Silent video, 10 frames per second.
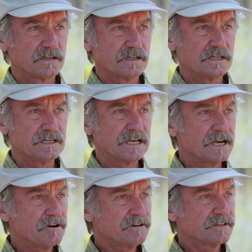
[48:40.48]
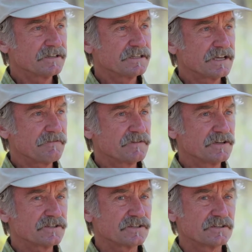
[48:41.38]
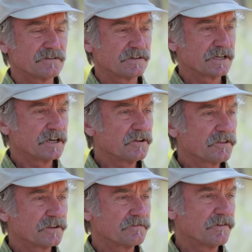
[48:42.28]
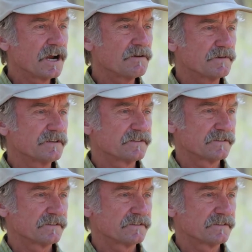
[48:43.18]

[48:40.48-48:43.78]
inherent in the definition of a healthy environment